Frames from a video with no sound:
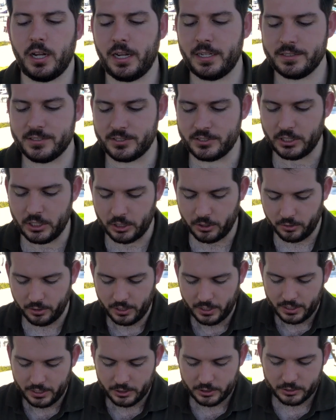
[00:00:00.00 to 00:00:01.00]
on. So
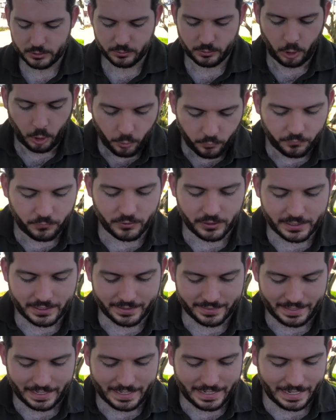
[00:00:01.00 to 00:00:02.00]

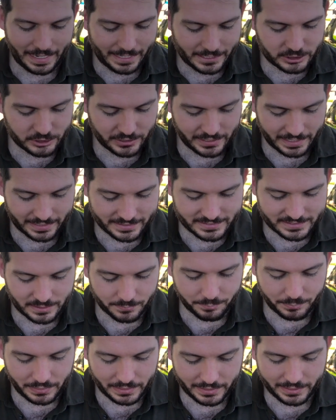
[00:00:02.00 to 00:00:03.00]
hopefully that actually ends
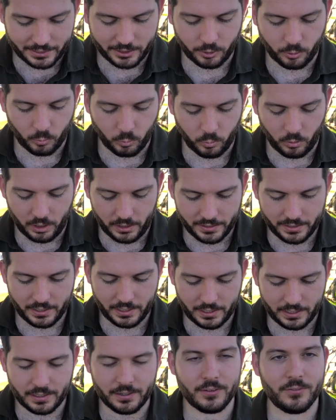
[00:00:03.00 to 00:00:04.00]
up being one
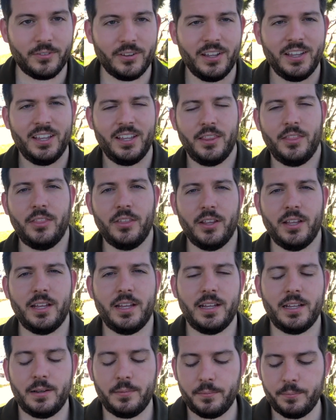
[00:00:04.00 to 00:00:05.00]
of
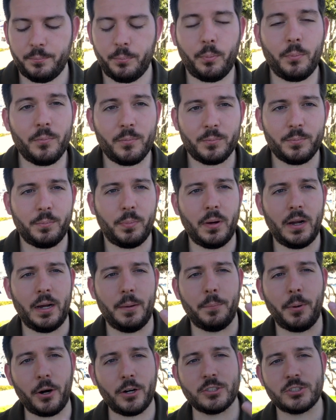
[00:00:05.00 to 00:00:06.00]
the
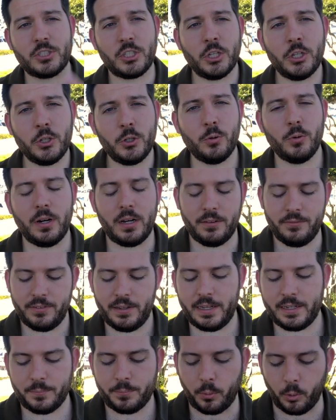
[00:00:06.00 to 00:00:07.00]
um, part two
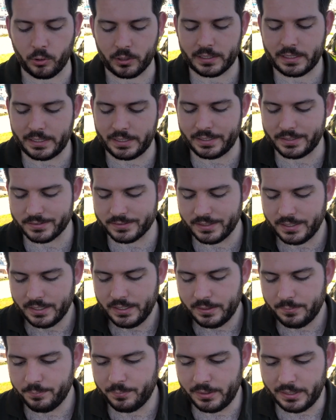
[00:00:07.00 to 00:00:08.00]
event port keys,
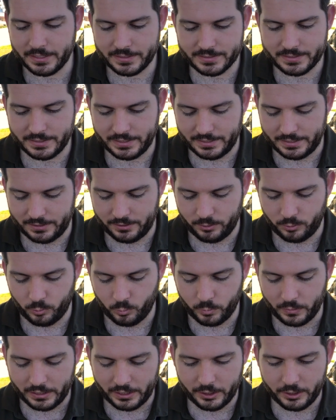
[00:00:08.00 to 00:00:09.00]
but uh,
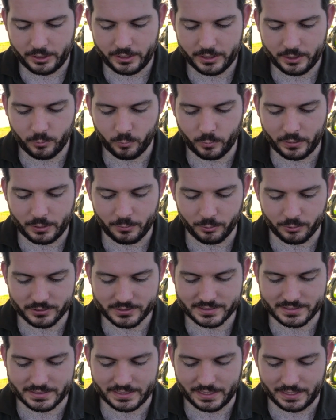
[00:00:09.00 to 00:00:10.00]
we we will
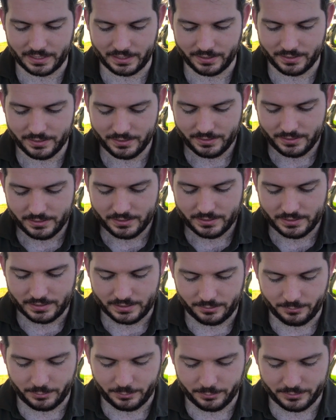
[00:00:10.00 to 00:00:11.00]
see.
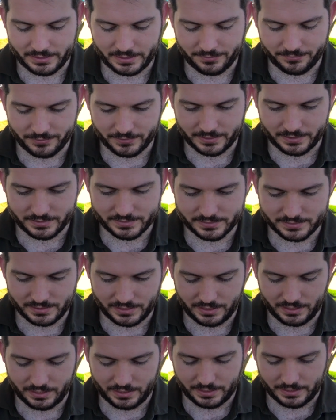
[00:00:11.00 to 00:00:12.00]
Uh, we will definitely
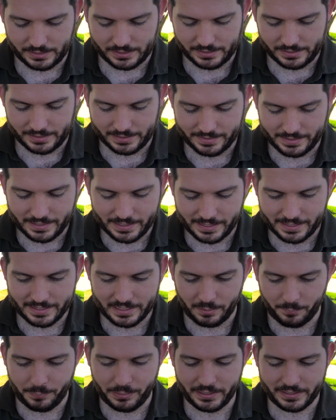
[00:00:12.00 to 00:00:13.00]
see. Uh, and then I
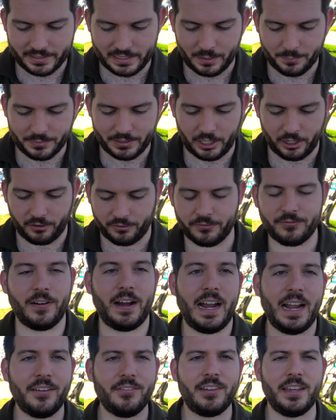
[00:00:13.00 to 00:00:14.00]
ended up picking up another
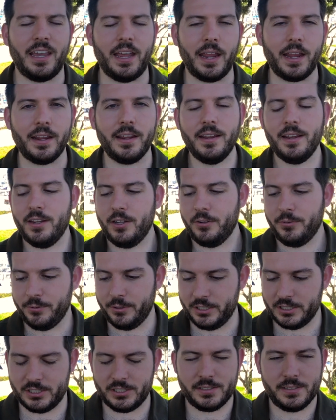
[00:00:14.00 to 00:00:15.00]
5K,
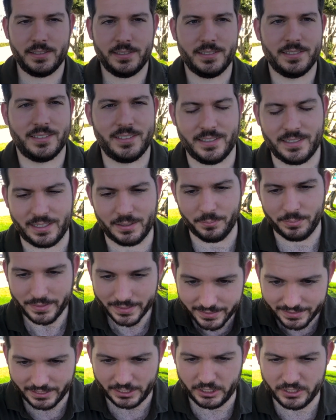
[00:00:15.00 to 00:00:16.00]
which is
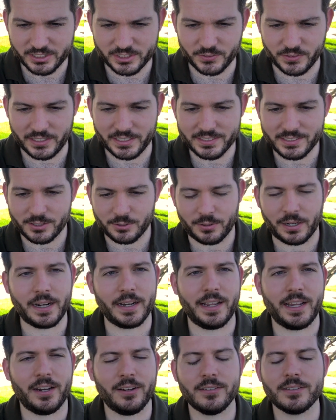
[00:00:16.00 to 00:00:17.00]
completely useless
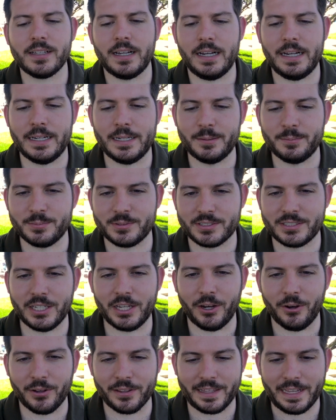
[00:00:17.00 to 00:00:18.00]
right now. Um,
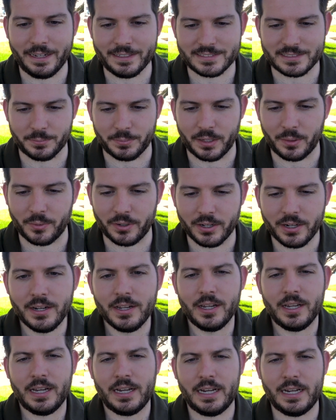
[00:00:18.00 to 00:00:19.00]
so that's a bummer.
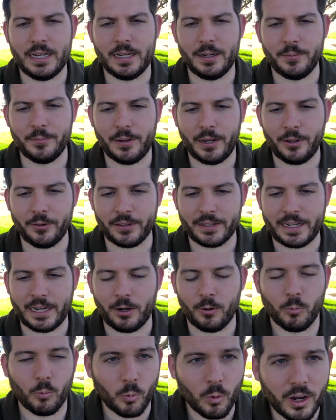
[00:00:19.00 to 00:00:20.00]
Um, I only
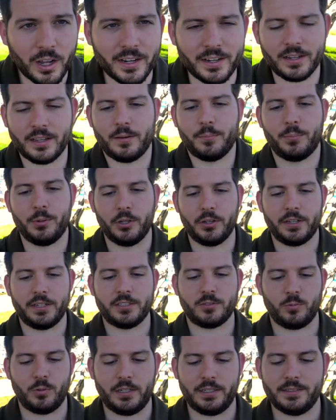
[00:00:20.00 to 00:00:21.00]
got one
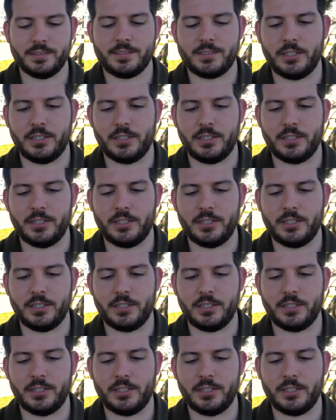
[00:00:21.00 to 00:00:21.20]
brilliant one,